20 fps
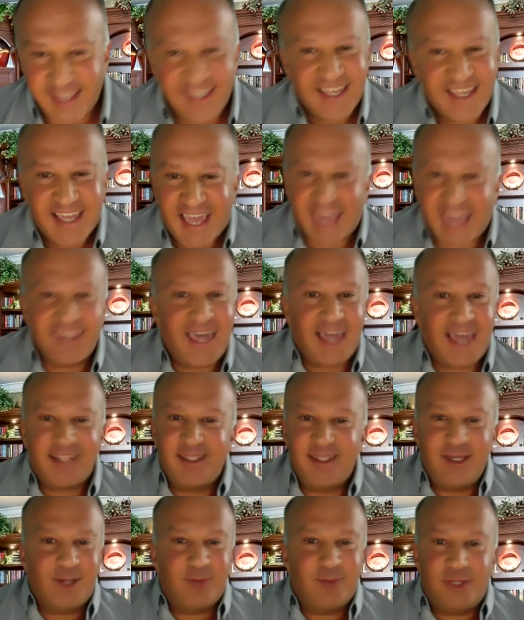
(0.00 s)
And that
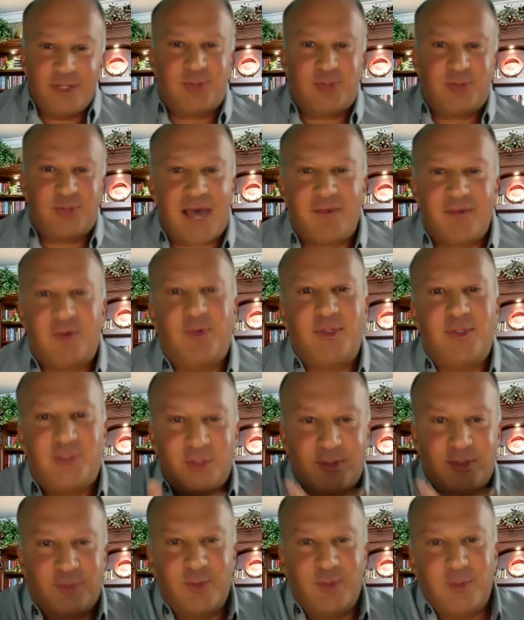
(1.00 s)
year we traveled.
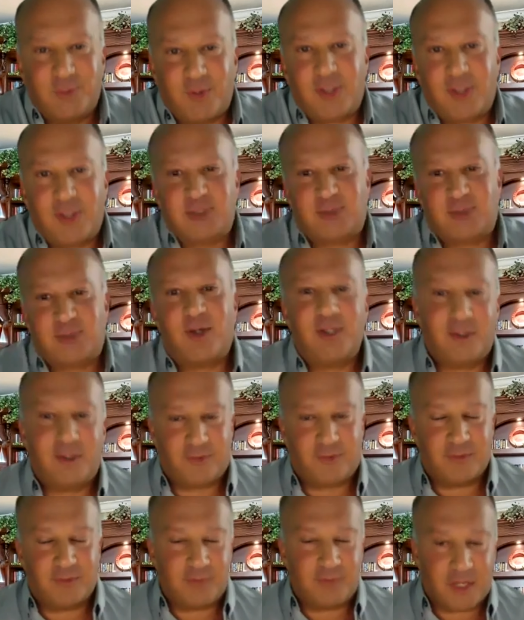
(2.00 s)
We went to Australia for
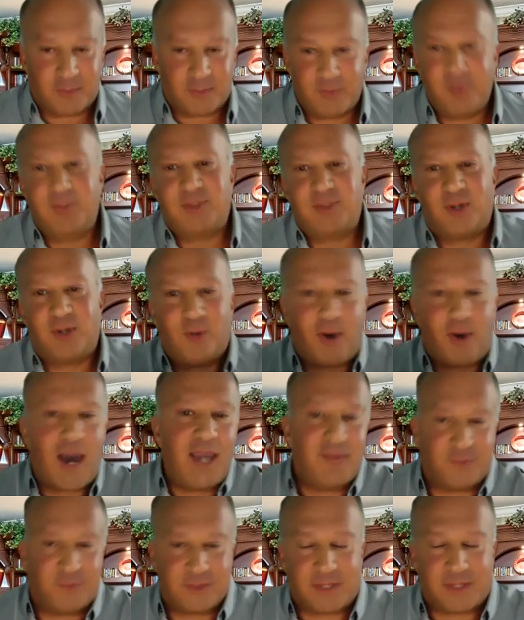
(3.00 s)
a month. We went to Hawaii
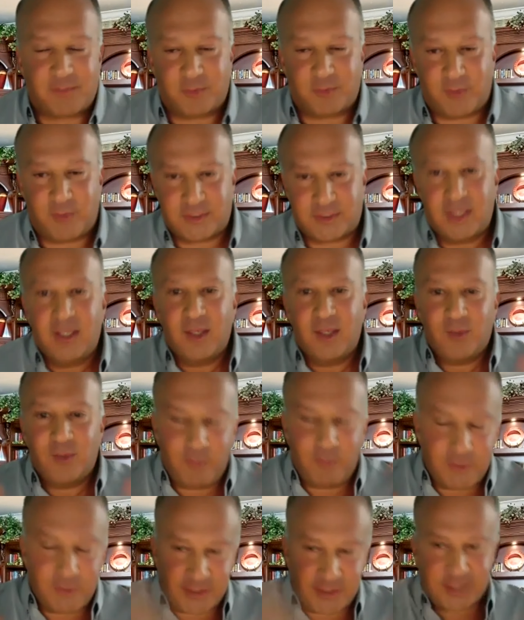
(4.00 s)
for a couple of weeks. We
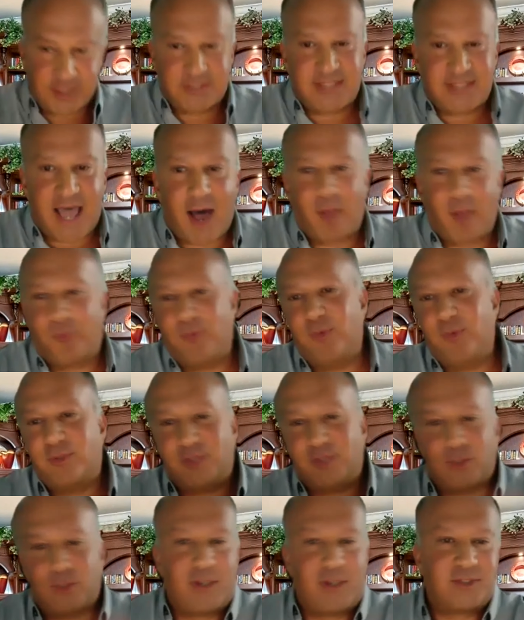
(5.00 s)
went to the South. We went to the
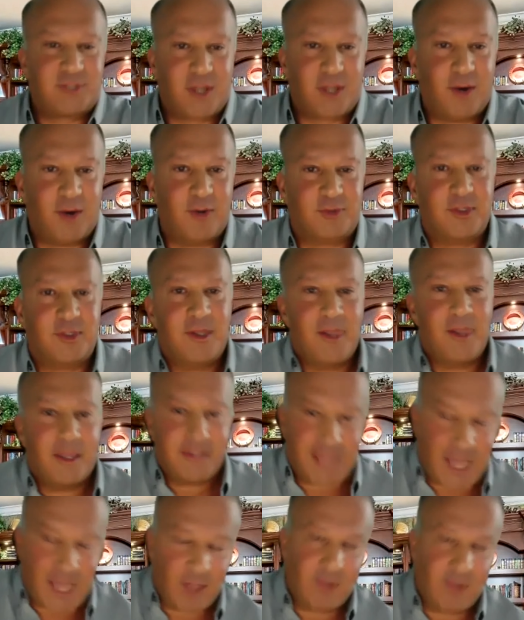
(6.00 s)
West Coast,
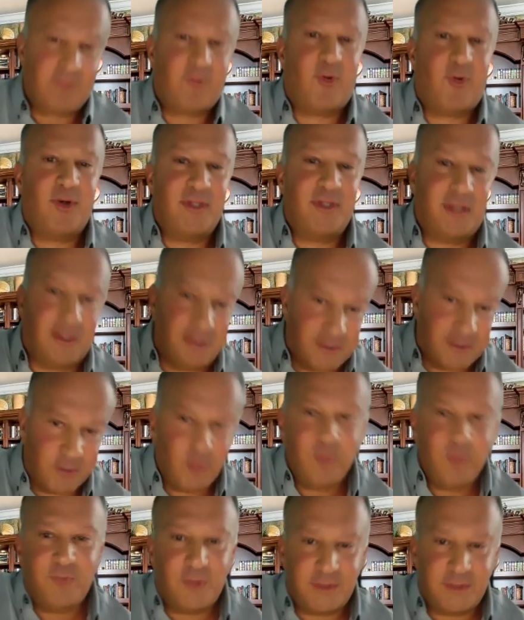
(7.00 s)
California, and
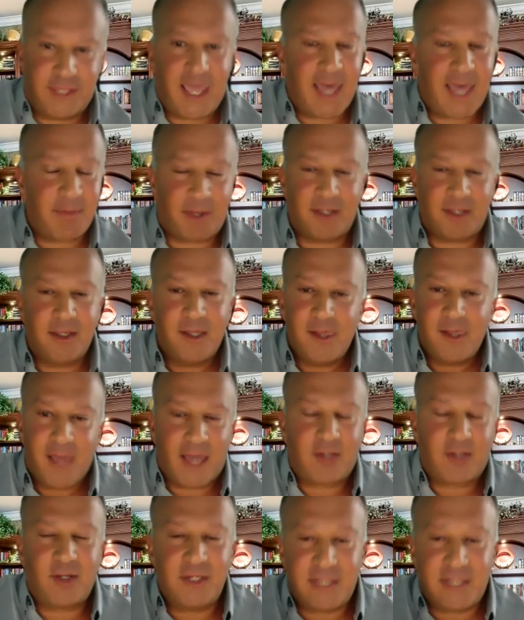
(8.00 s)
Hoover Dam. I
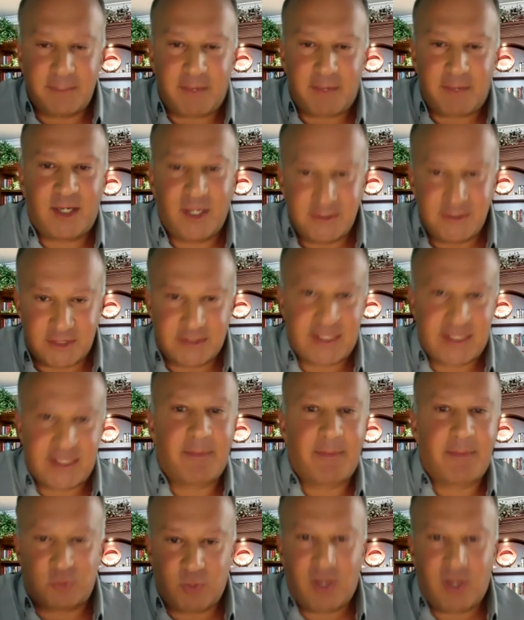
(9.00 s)
couldn't get my kids to stop
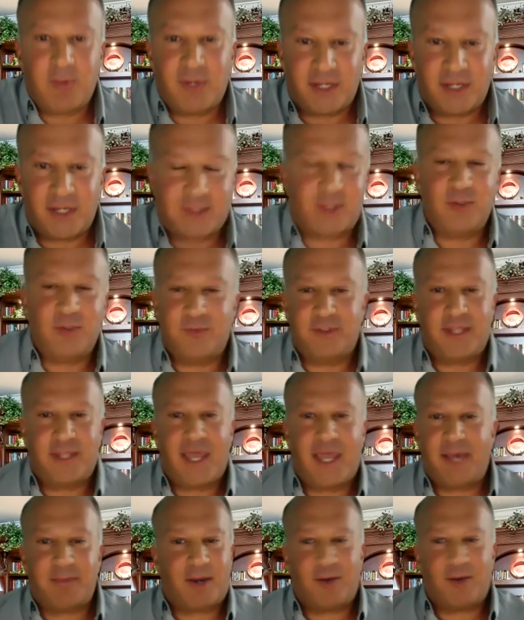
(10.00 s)
swearing at the Hoover
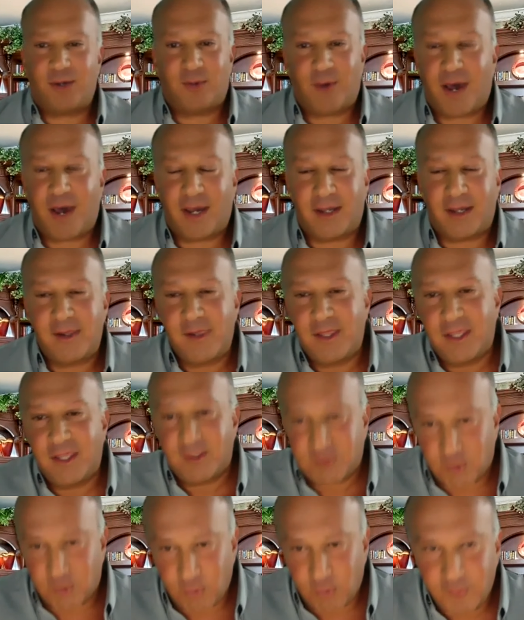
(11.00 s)
Dam. I don't know why.
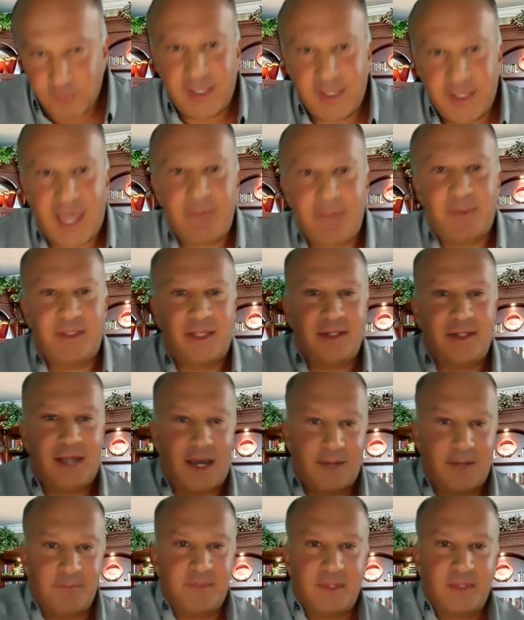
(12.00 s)
So Hoover Dam, and then
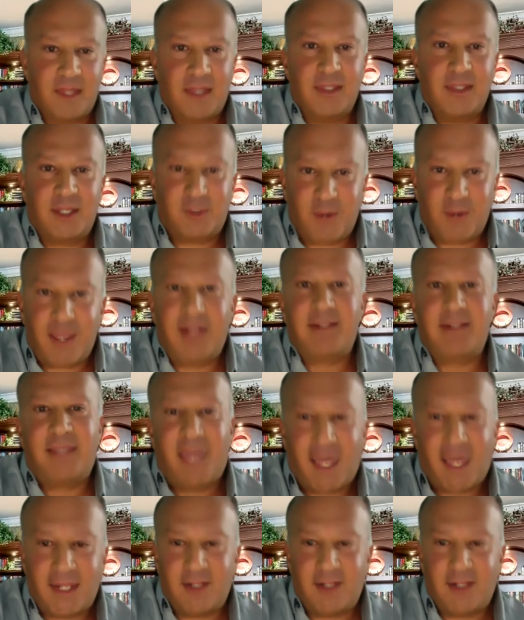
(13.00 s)
the Grand
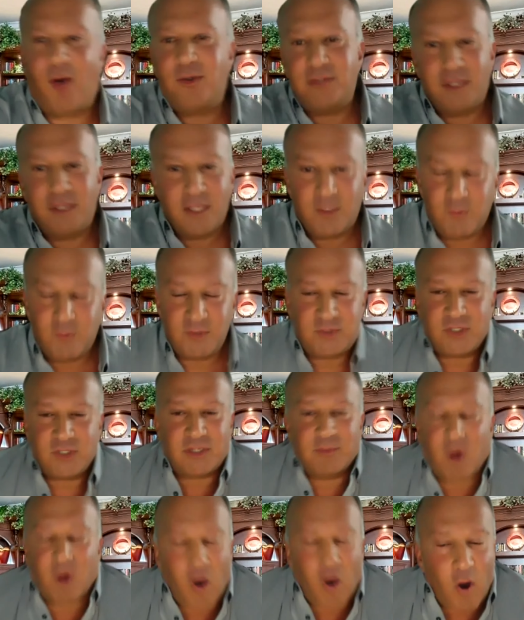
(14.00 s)
Canyon. We took them
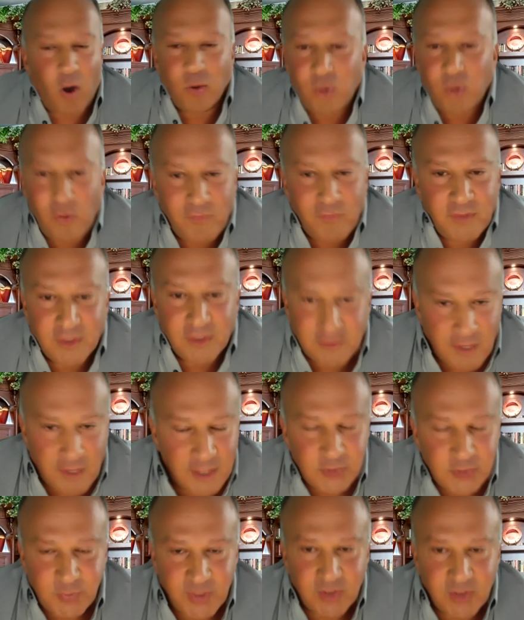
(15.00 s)
all over the
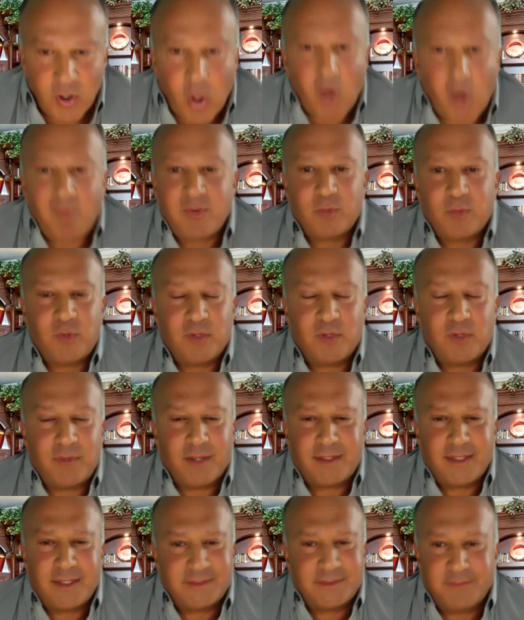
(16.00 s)
country and all over the world. My
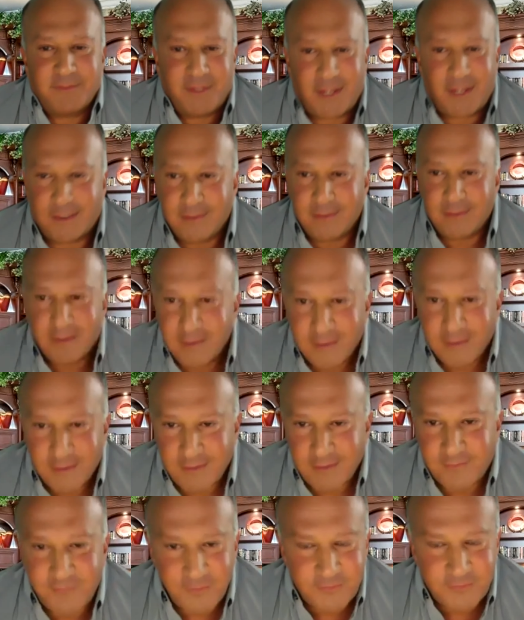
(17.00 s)
kids have been on, I
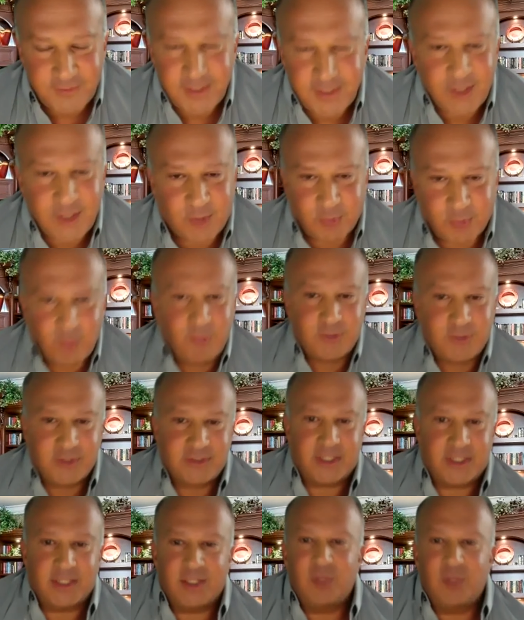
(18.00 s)
think, 15 cruises
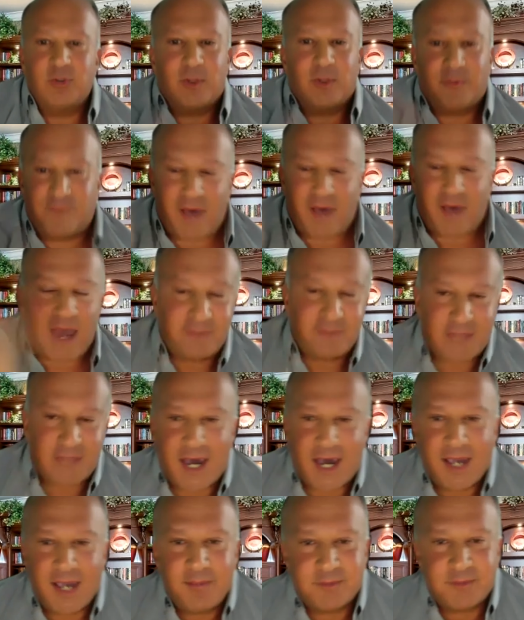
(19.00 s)
in Europe 5
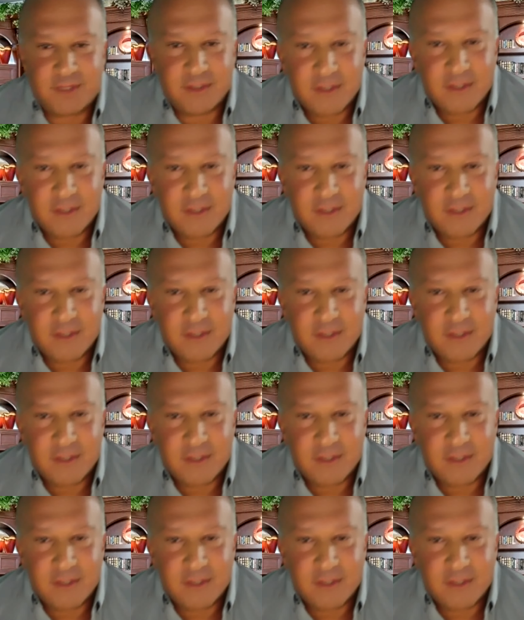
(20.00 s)
times, and